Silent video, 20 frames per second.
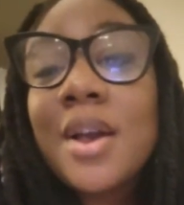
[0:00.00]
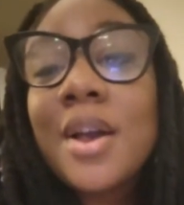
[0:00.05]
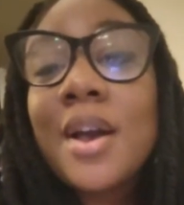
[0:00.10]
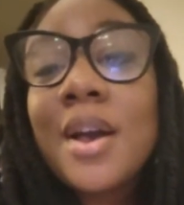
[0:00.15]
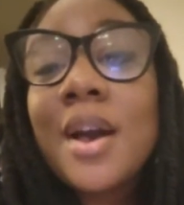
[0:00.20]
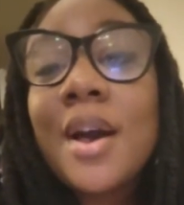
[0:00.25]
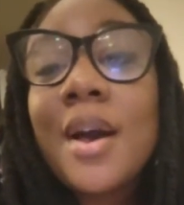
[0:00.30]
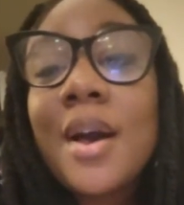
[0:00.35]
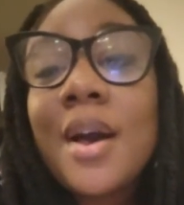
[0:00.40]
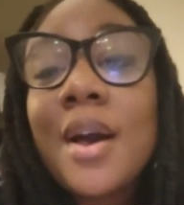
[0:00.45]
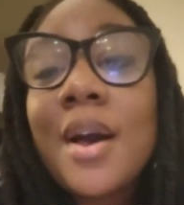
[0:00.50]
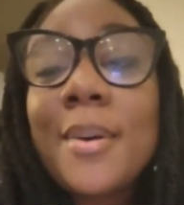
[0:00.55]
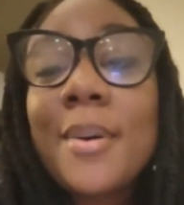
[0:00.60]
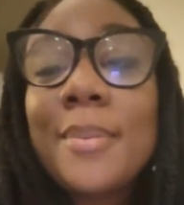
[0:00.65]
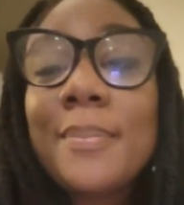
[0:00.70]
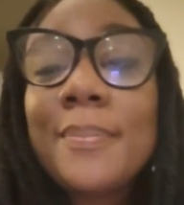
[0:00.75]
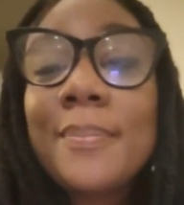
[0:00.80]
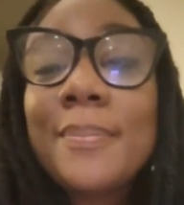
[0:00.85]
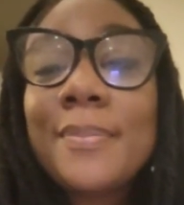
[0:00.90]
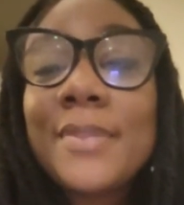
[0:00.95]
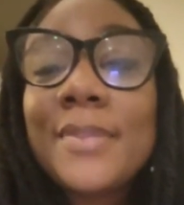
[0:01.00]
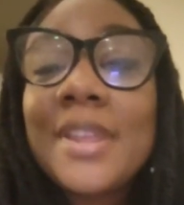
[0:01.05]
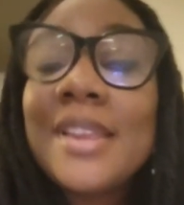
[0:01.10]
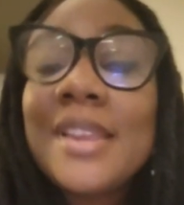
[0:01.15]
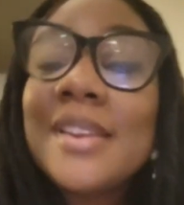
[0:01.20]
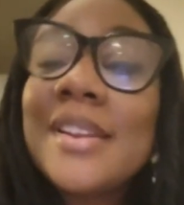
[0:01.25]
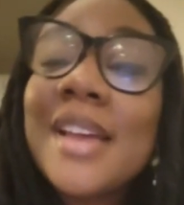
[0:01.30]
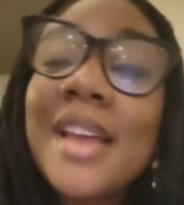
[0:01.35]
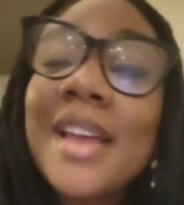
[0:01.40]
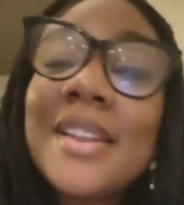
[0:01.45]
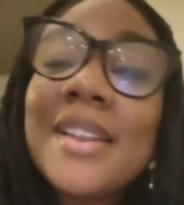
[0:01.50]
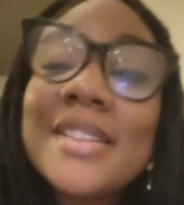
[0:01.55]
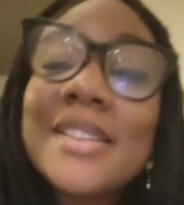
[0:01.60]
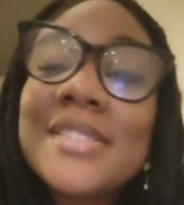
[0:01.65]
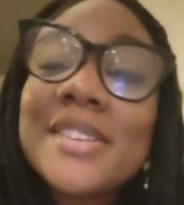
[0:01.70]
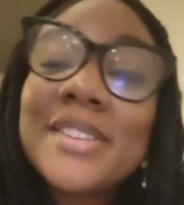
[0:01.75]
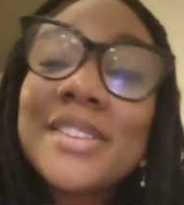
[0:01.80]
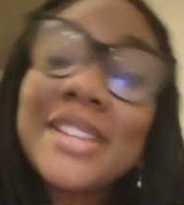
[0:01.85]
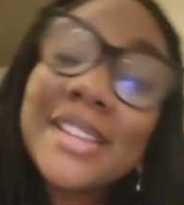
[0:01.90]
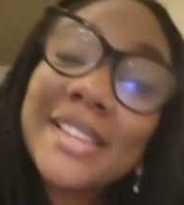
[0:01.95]
You're not
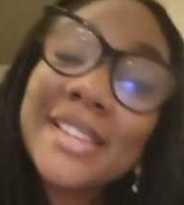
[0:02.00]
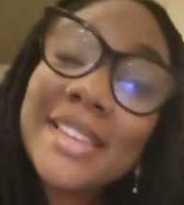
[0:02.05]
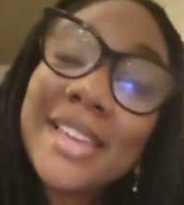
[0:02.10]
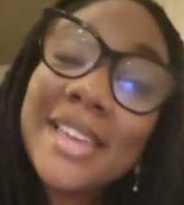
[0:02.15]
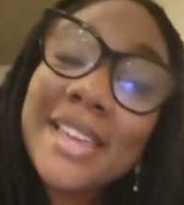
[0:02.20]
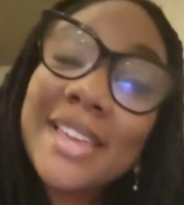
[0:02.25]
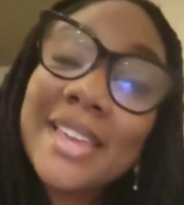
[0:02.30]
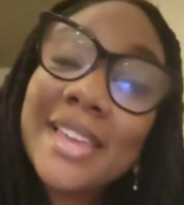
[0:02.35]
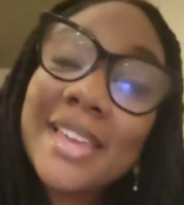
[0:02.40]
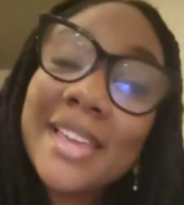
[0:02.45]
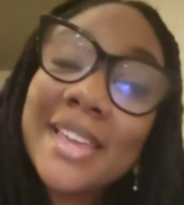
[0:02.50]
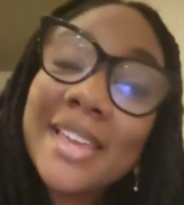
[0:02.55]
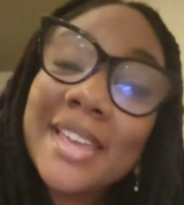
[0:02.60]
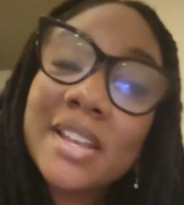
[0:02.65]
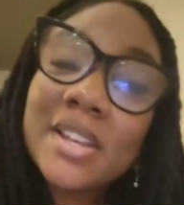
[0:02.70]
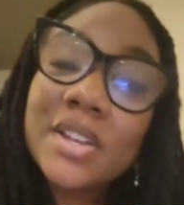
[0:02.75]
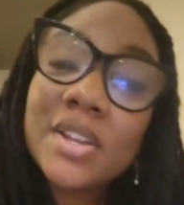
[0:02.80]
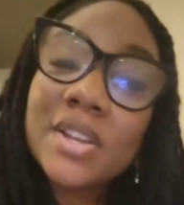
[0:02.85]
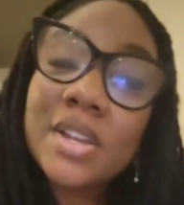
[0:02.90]
necessarily a kid.